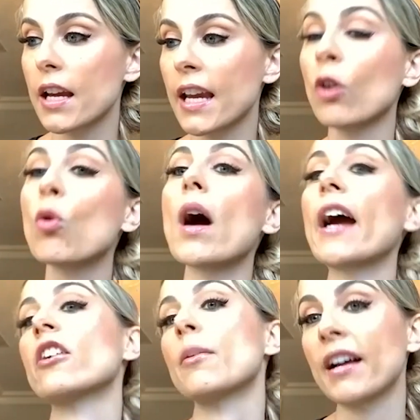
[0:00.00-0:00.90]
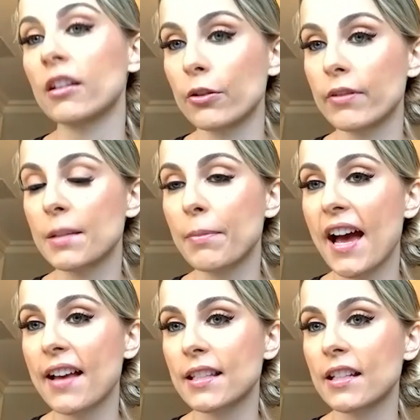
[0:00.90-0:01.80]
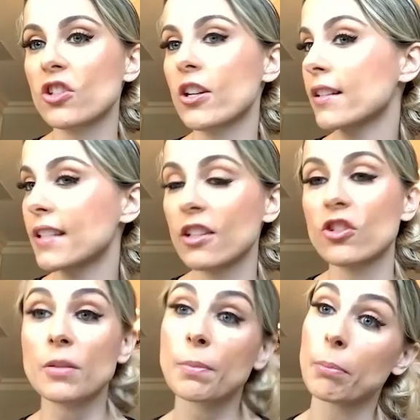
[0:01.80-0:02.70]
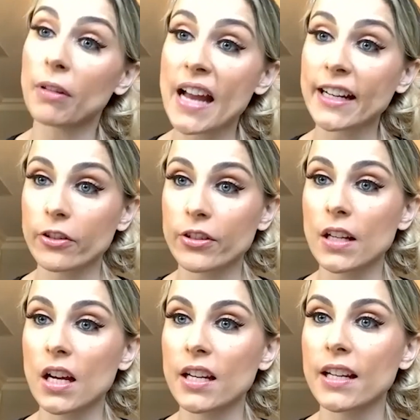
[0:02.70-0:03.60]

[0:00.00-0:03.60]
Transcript: inquired about Louis's past and ju- didn't just put blinders on.